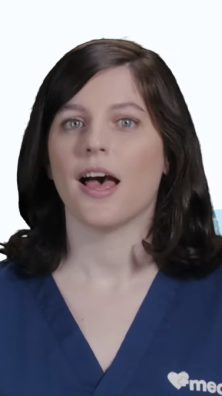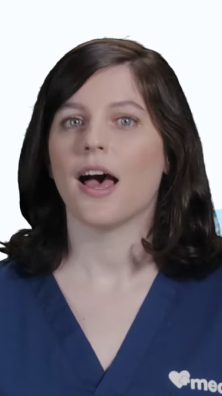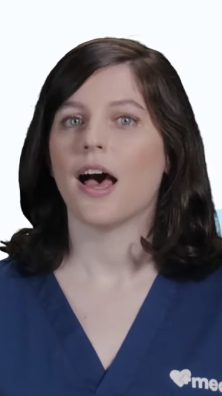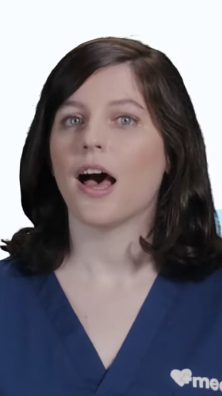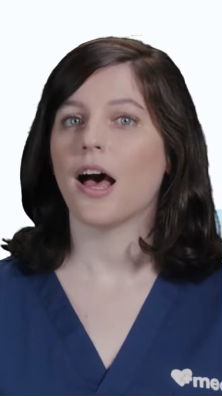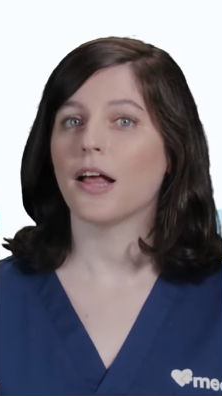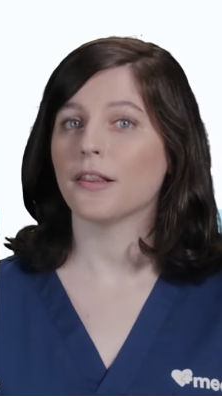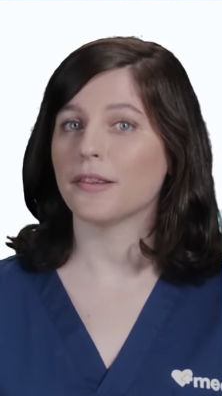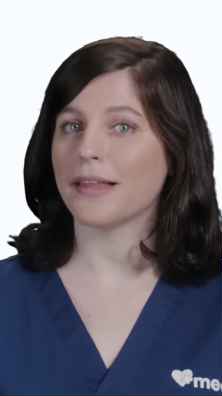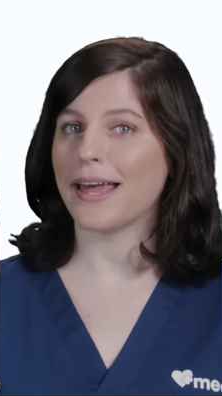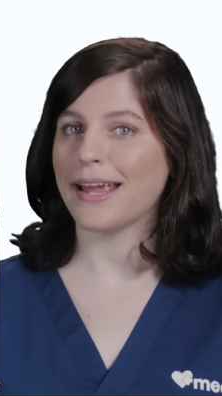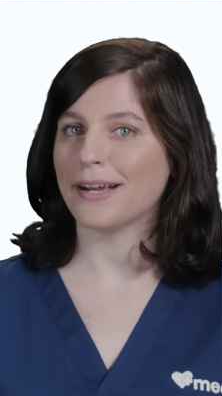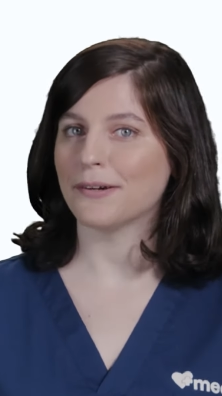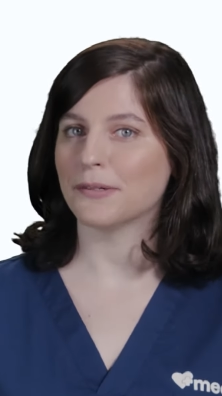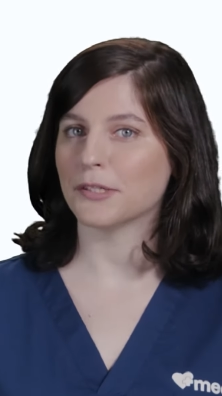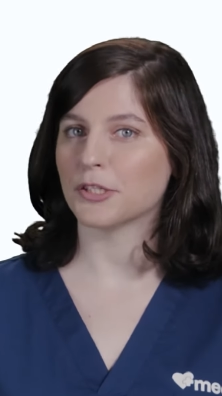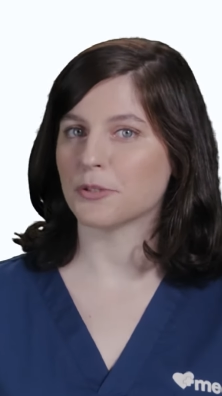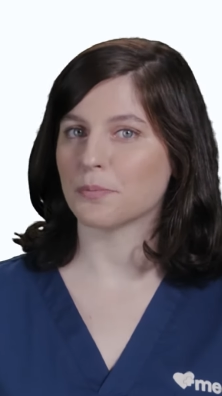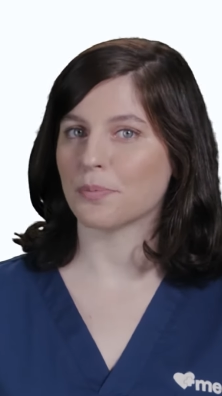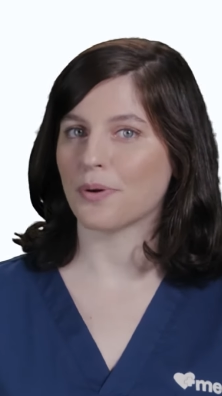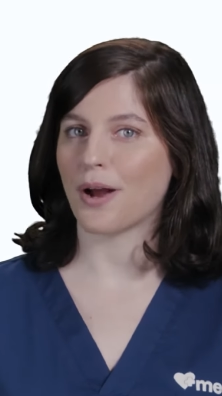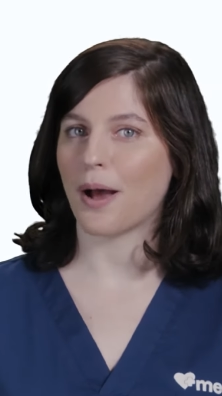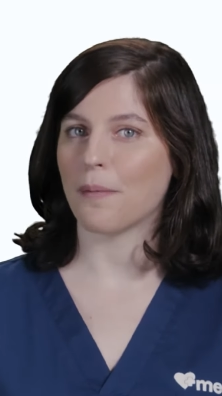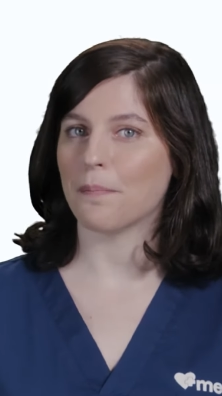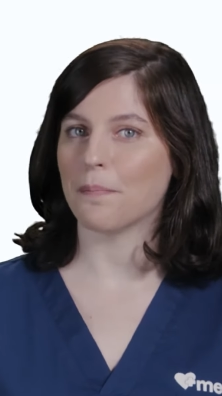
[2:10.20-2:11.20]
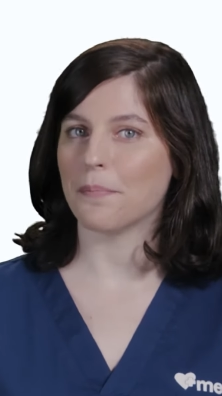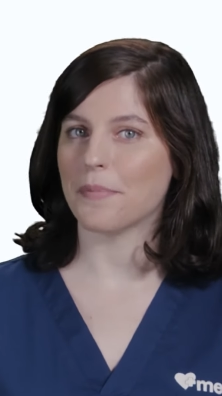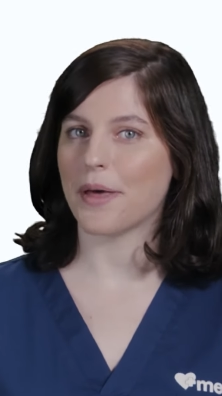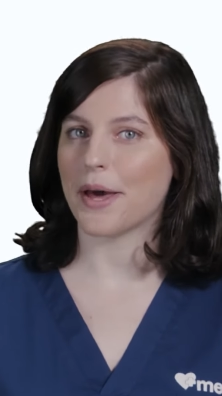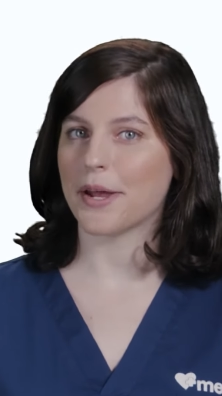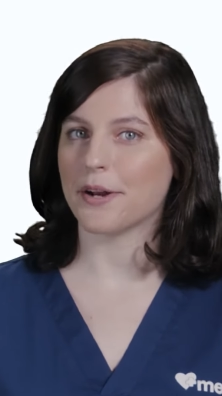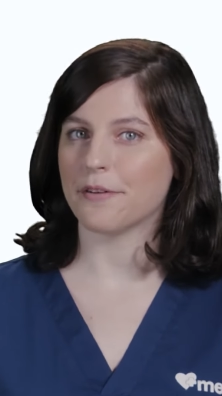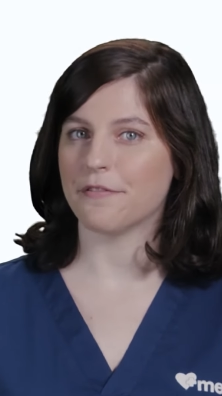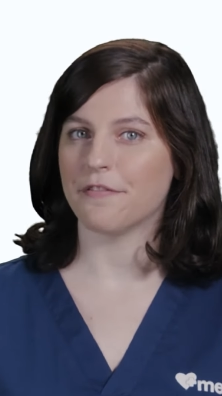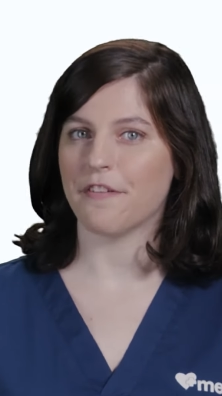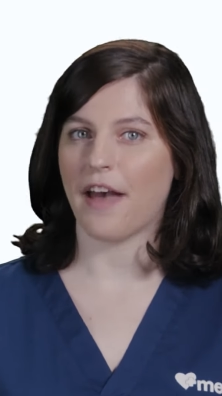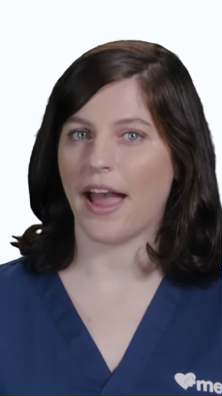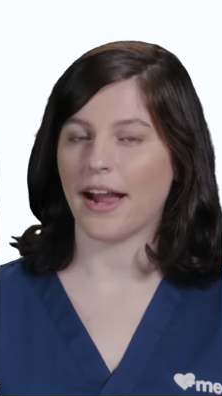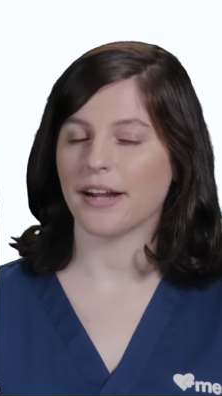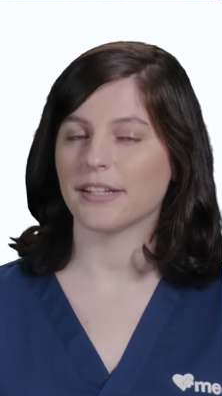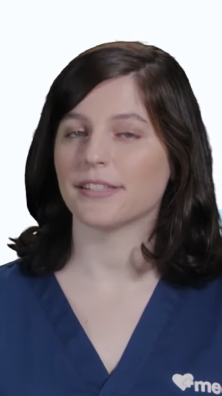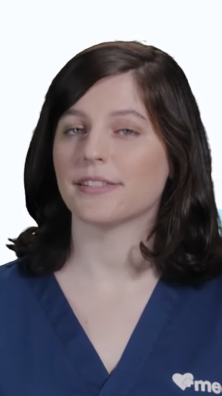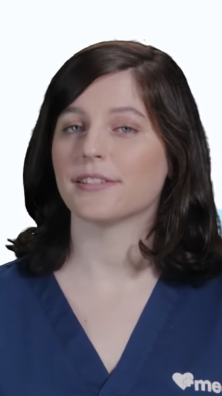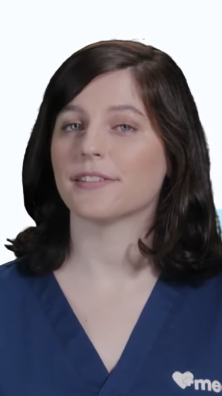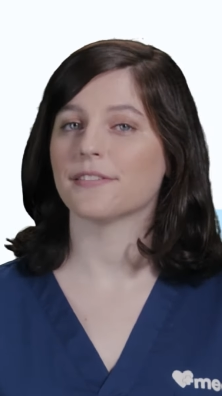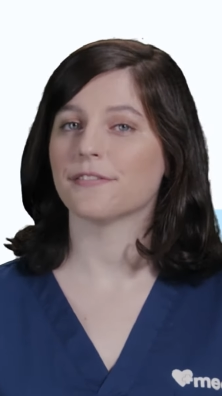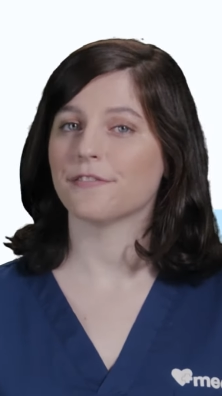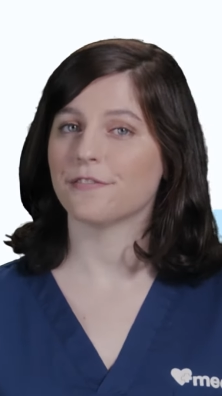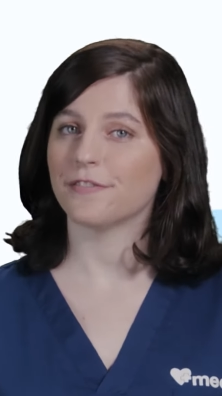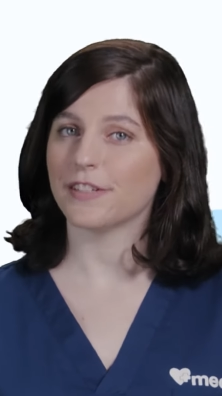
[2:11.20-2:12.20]
A language problem that
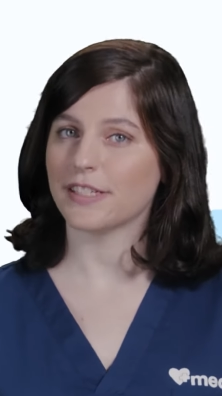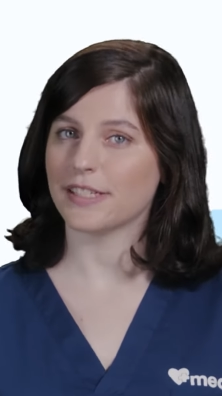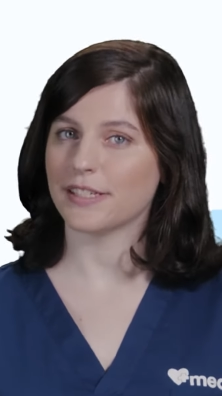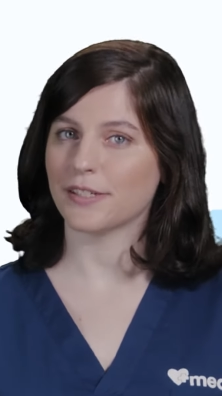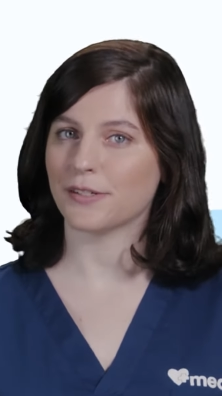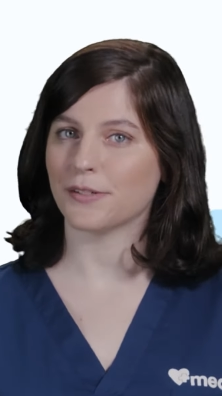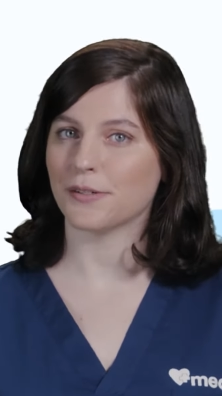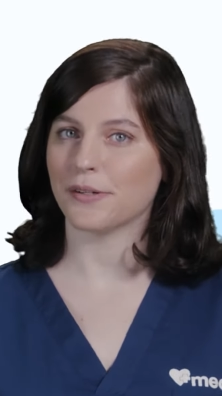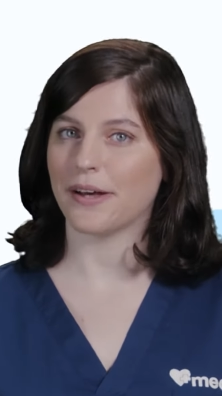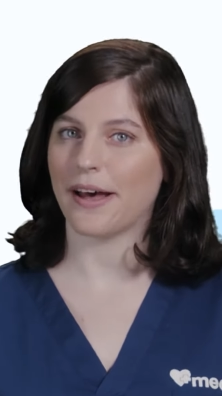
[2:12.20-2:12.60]
affects physical